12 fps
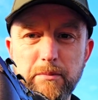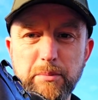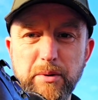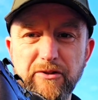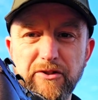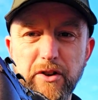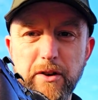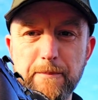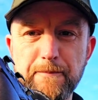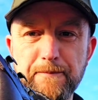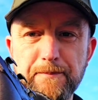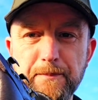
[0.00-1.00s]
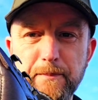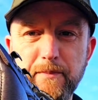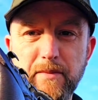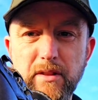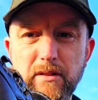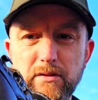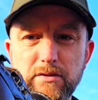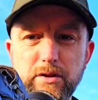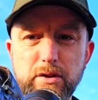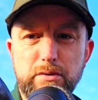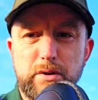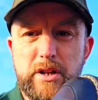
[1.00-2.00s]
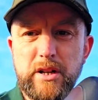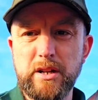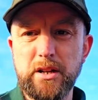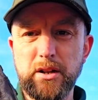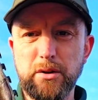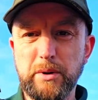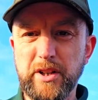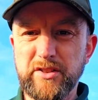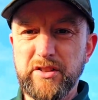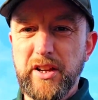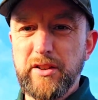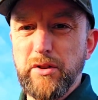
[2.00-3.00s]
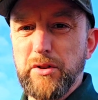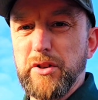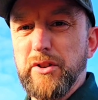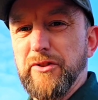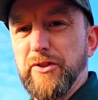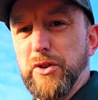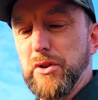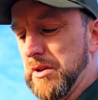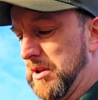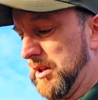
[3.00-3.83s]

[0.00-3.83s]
but firm, so when it's tightened onto your foot,